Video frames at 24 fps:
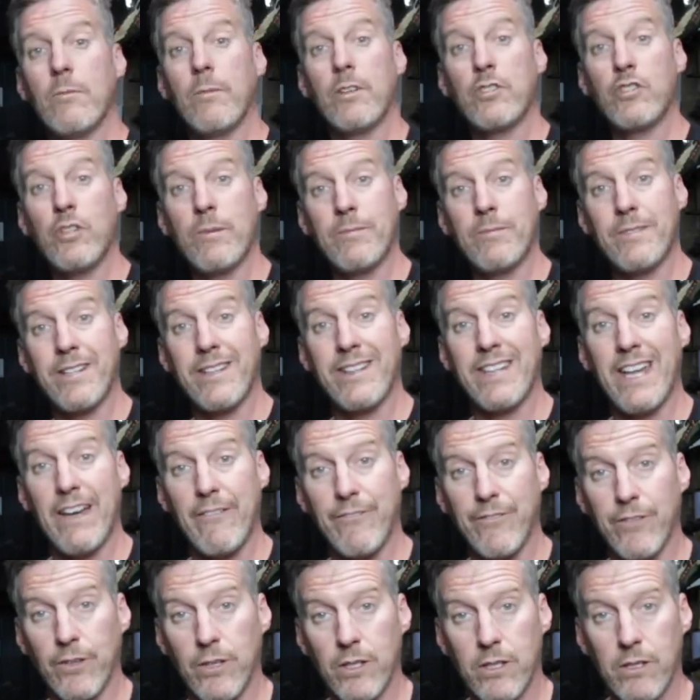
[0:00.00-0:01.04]
my trip to
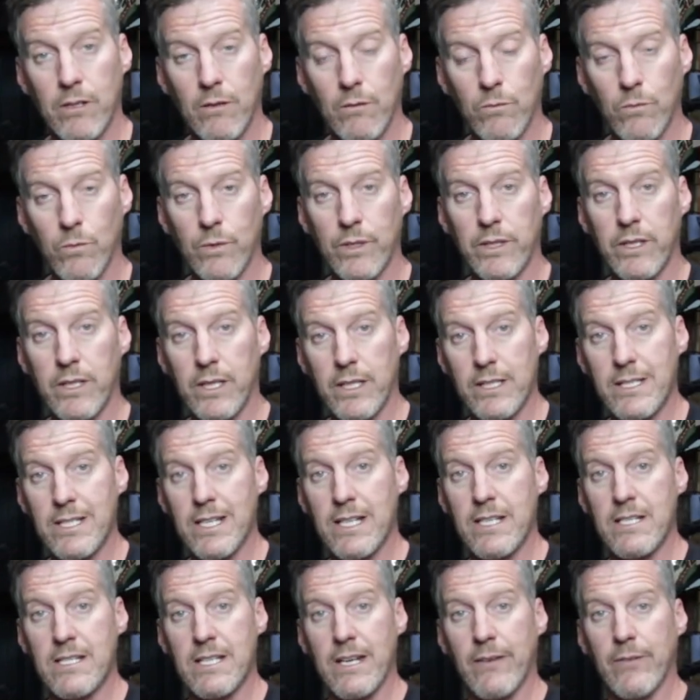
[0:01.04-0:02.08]
Thetford with the
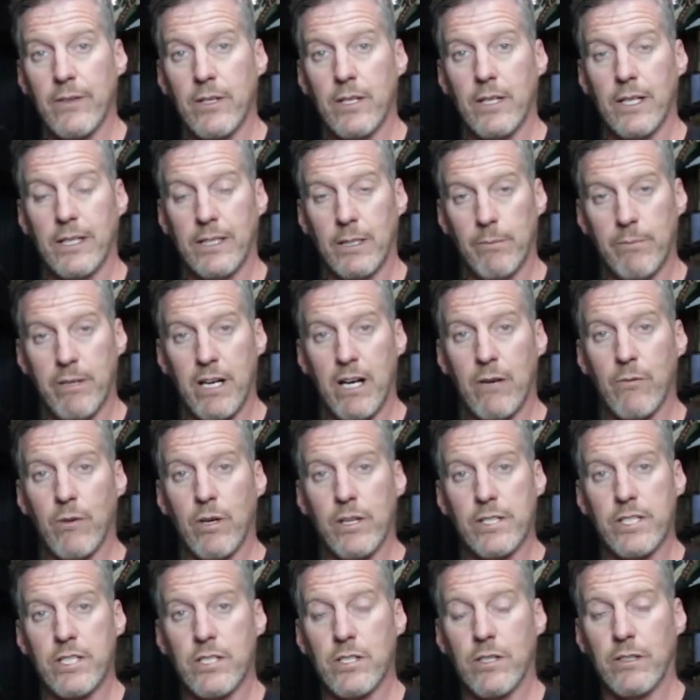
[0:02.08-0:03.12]
T7 and the bar
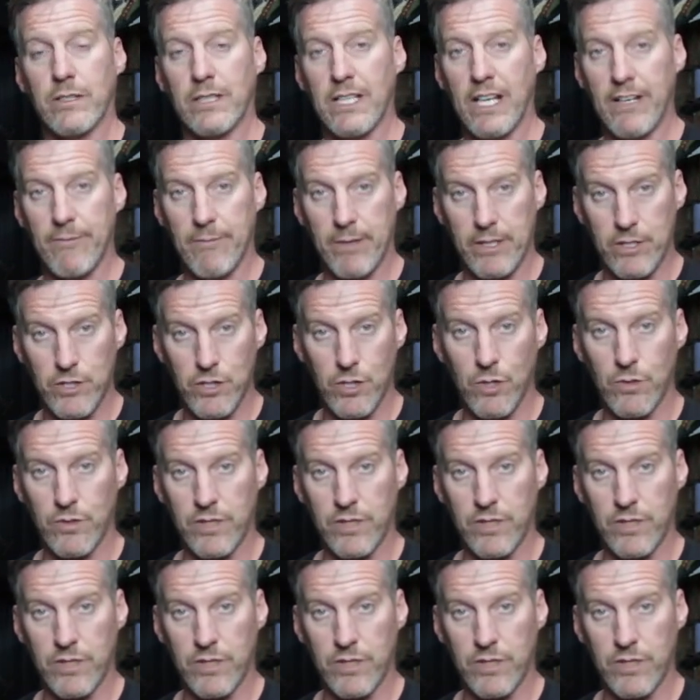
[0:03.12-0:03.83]
risers on gave me two